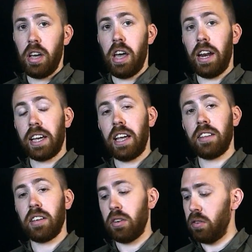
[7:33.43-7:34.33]
And I can
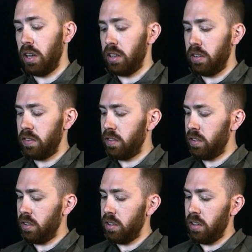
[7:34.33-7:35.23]
tell you that
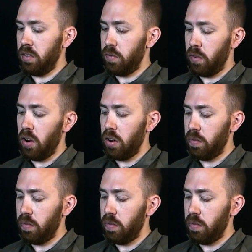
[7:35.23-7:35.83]
this is very,